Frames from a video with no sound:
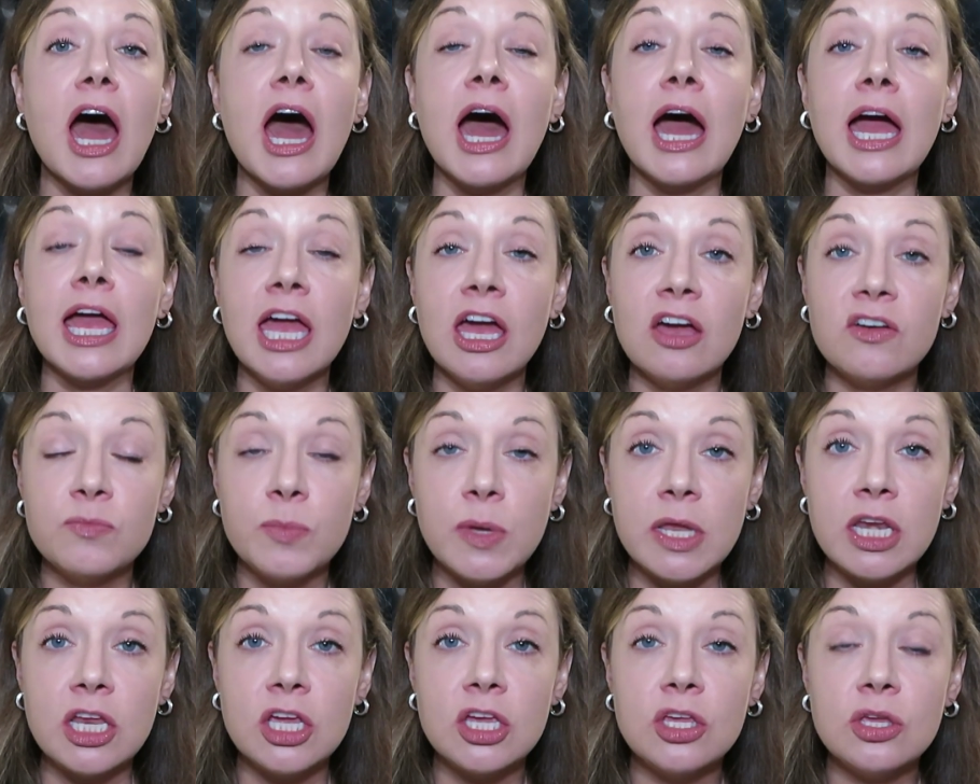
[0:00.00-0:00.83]
I have
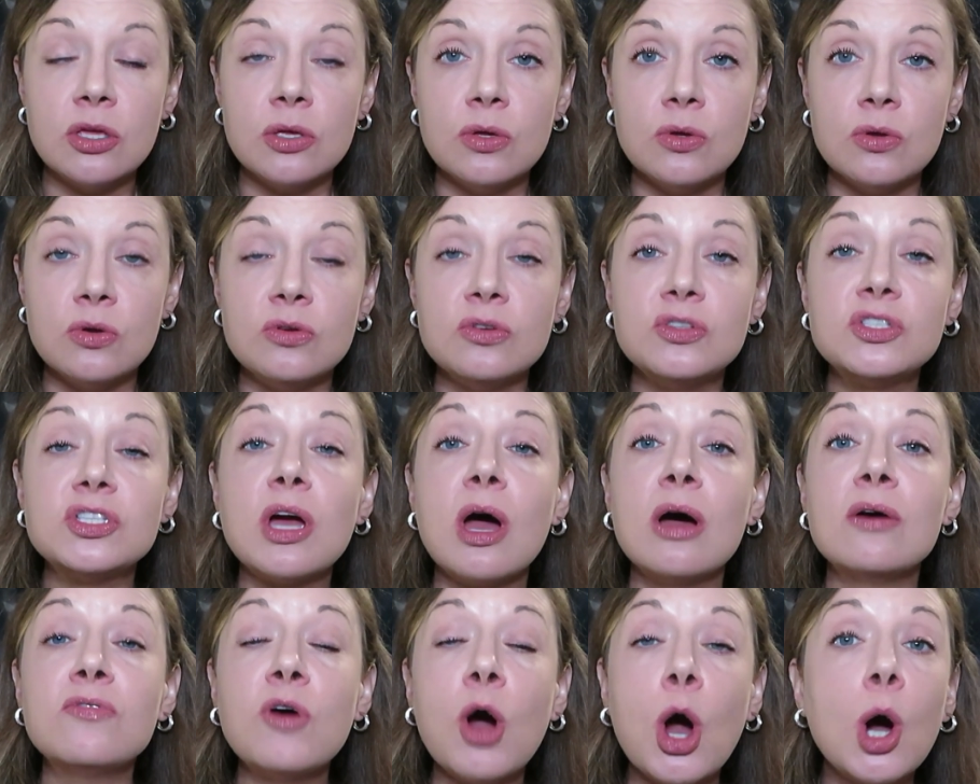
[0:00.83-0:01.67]
been accused
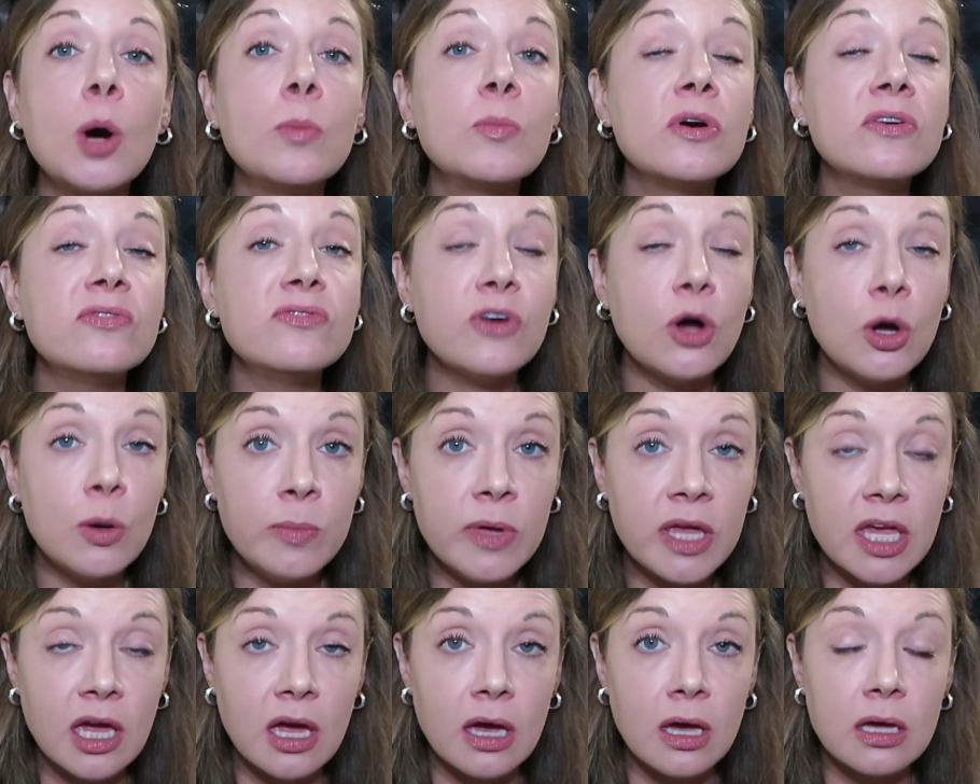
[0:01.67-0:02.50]
of
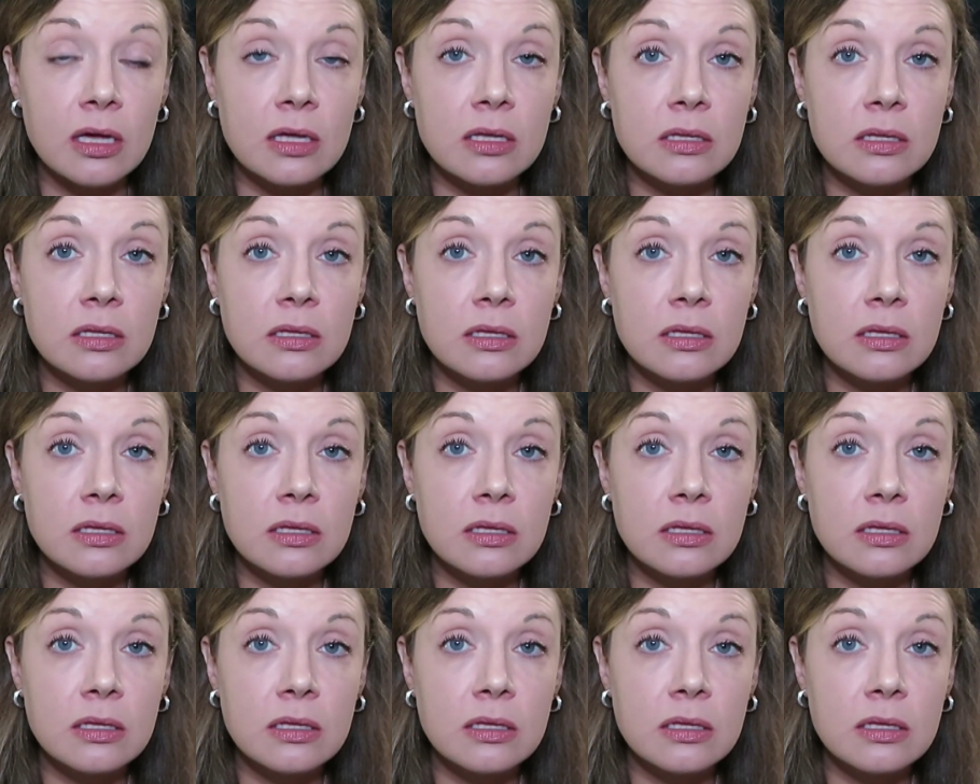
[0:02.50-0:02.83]
homophobia.